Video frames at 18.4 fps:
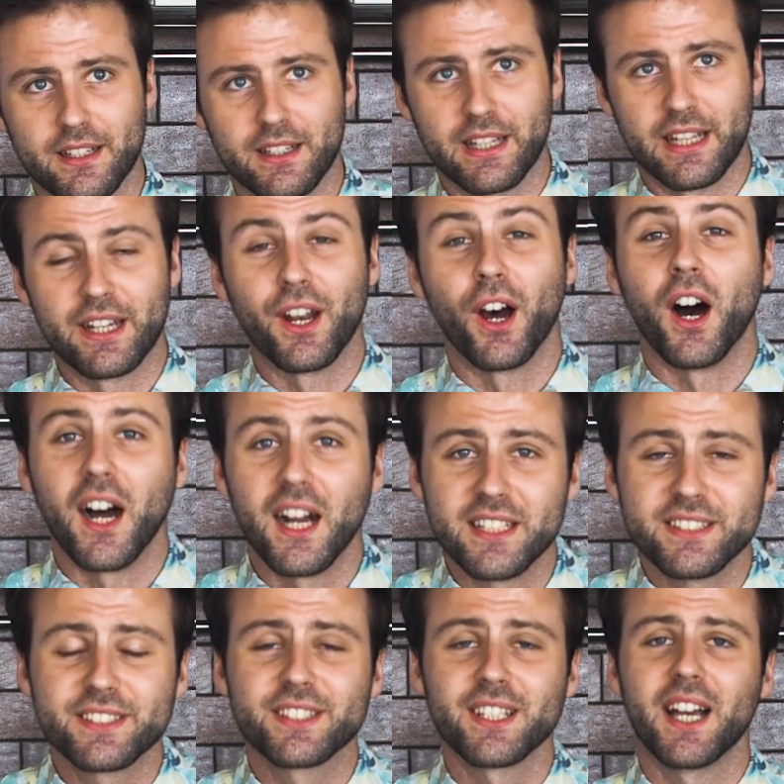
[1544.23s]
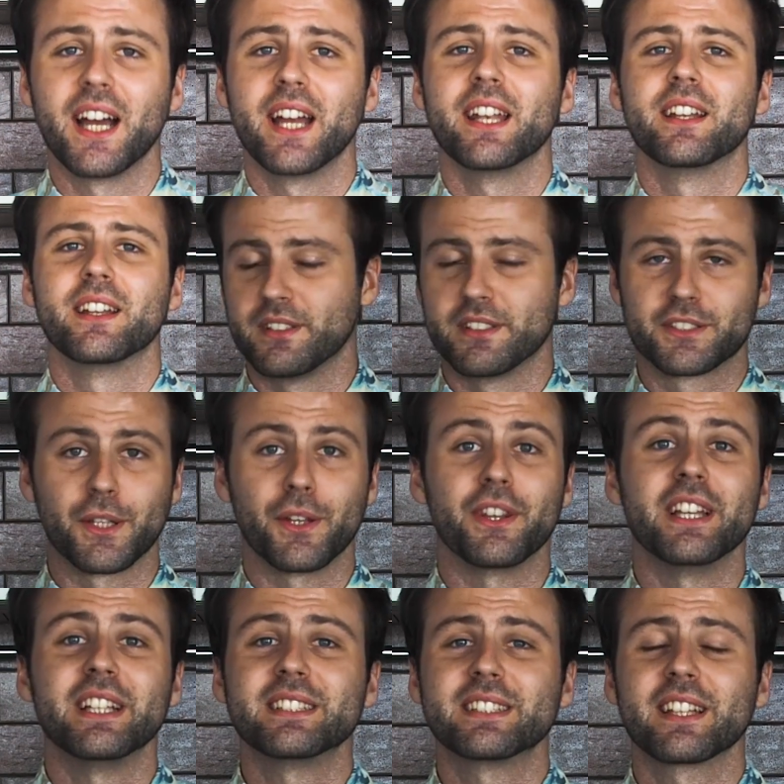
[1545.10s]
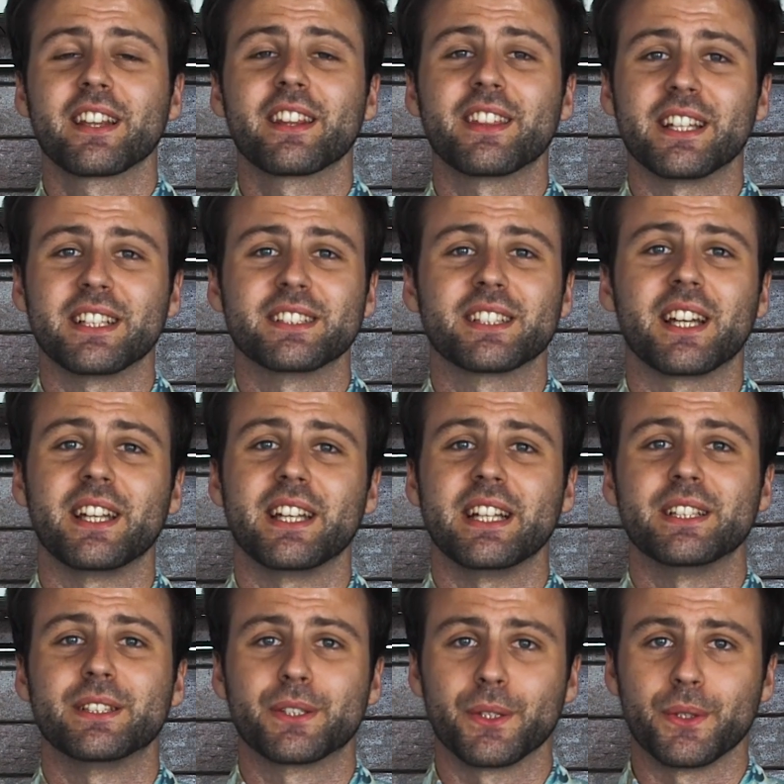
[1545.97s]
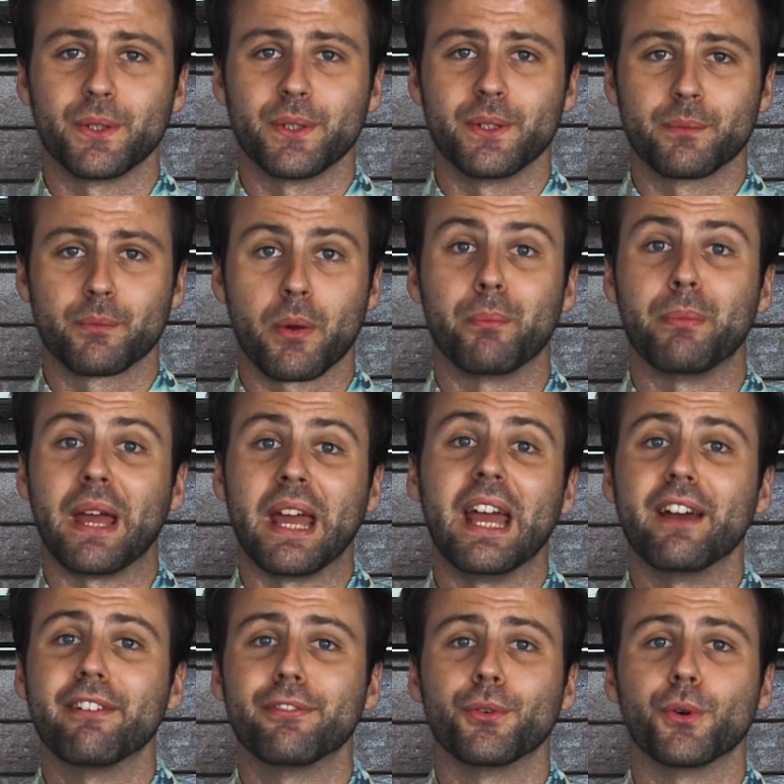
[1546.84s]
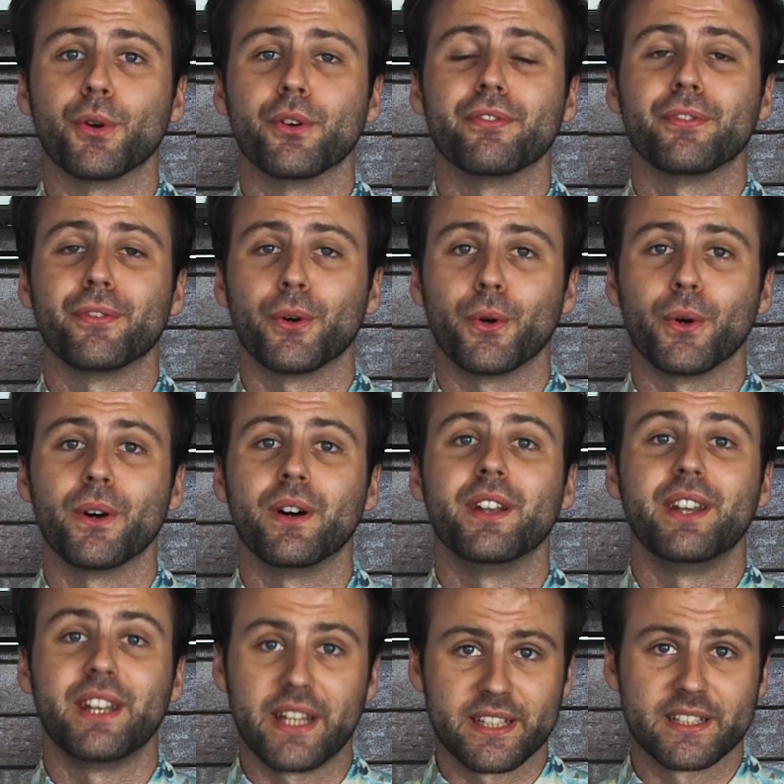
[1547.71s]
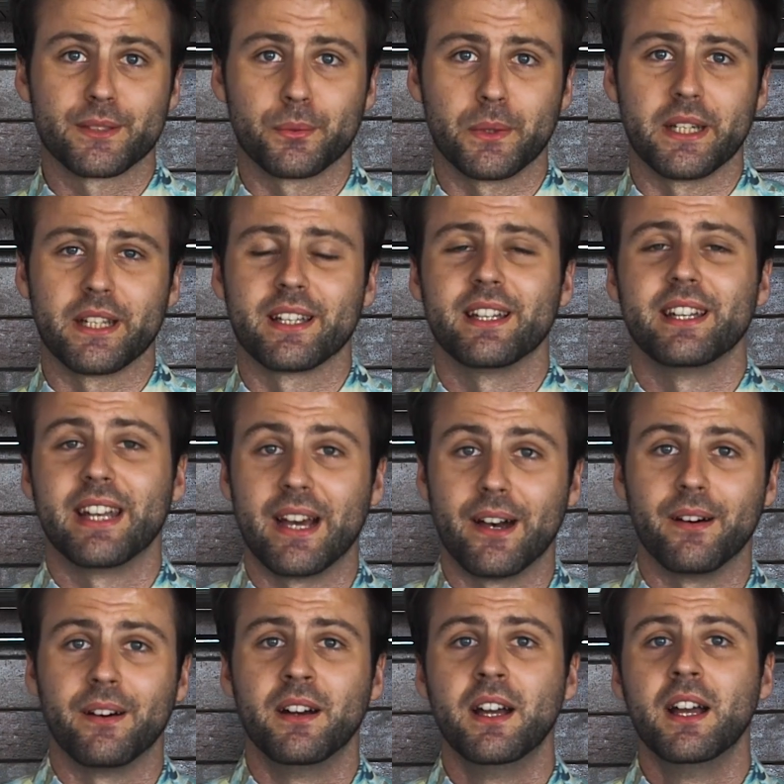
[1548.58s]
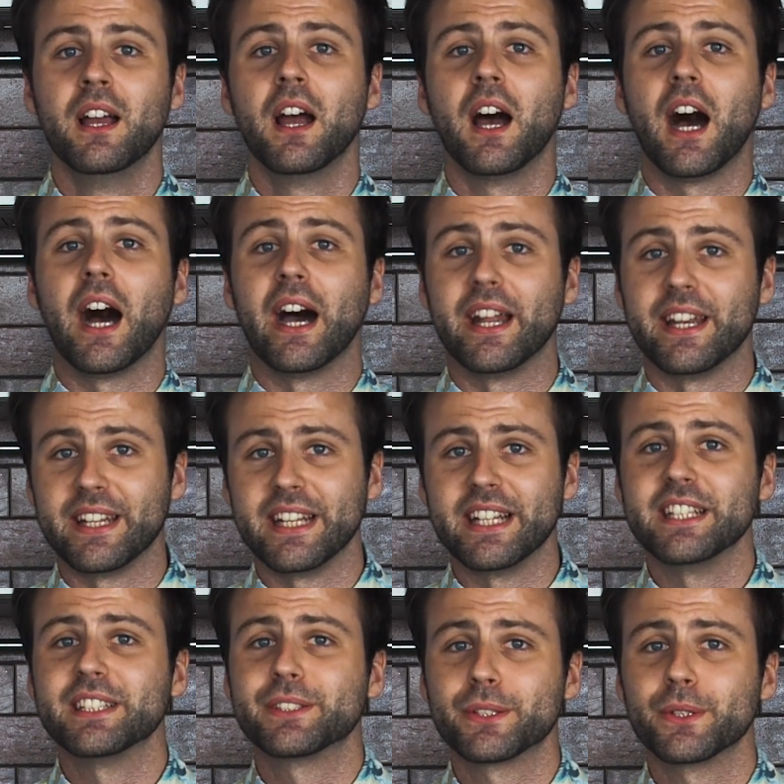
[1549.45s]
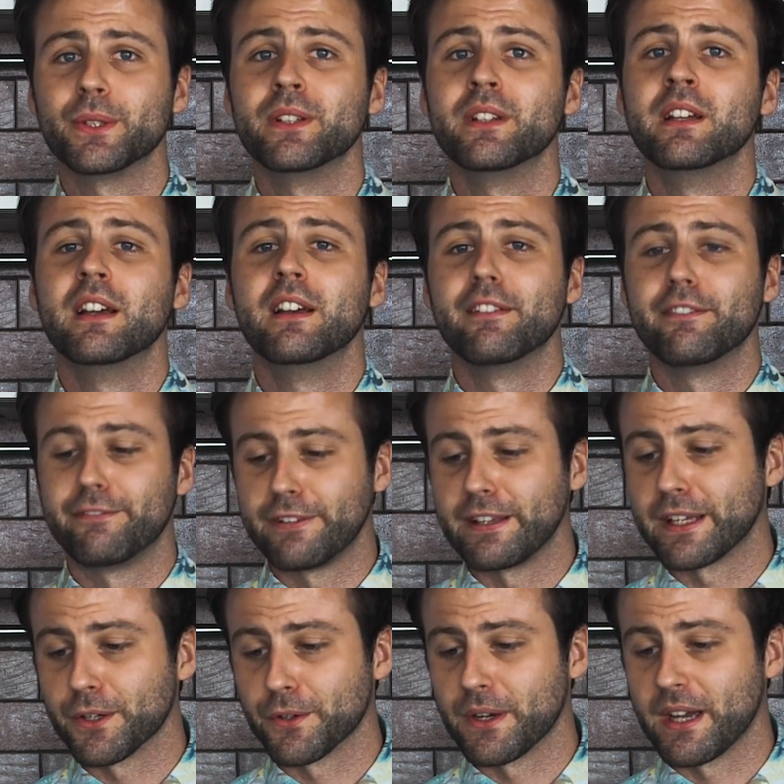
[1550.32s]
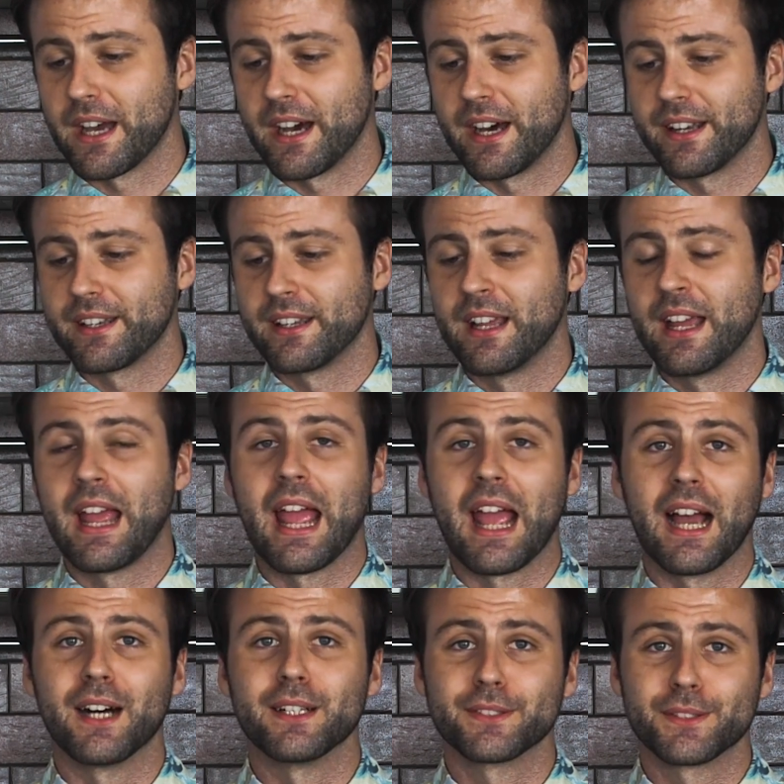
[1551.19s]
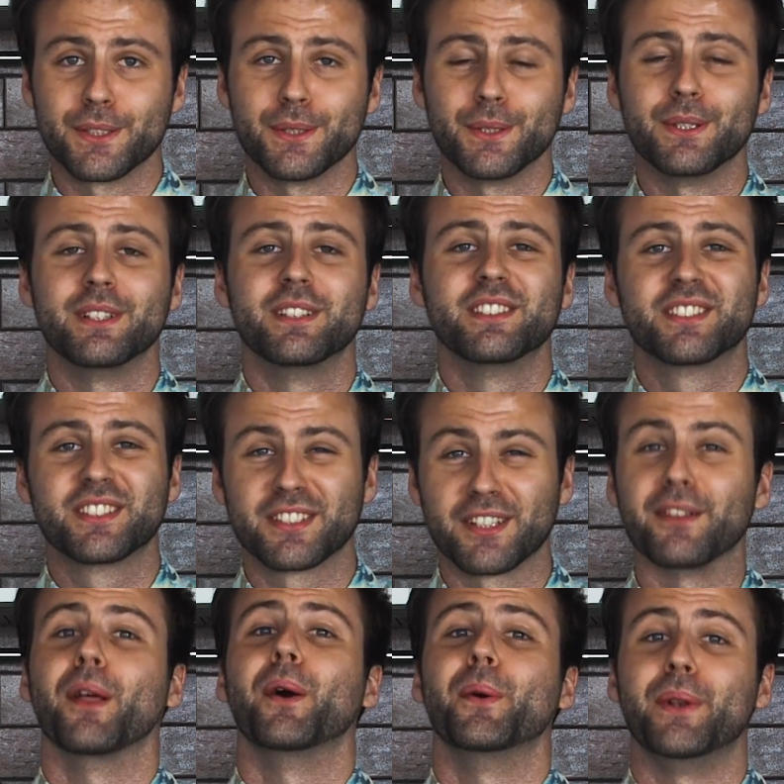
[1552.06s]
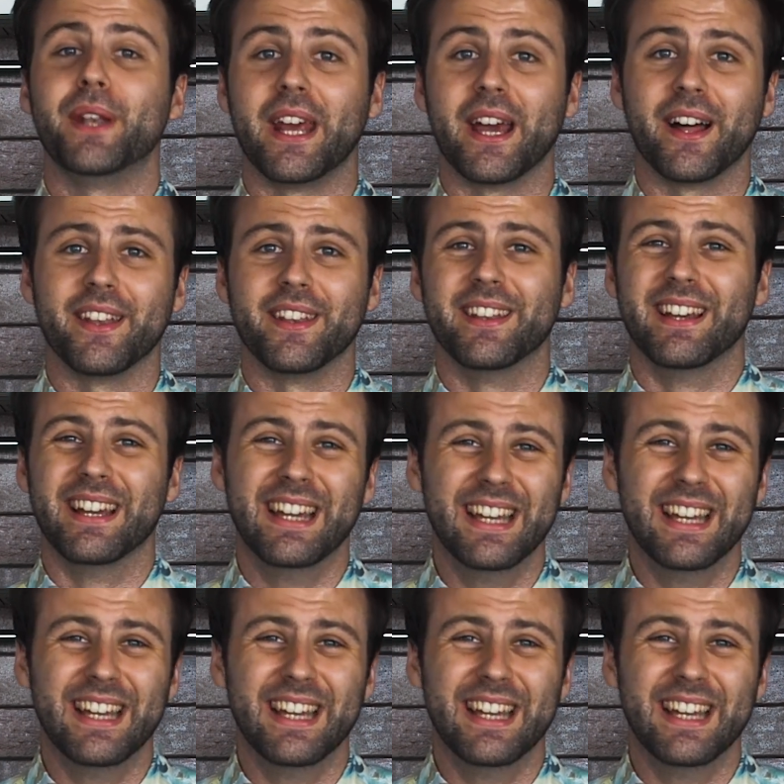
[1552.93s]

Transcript: In hindsight, so these are the things I need to prepare for next week. Now, I need to figure out how to slow down.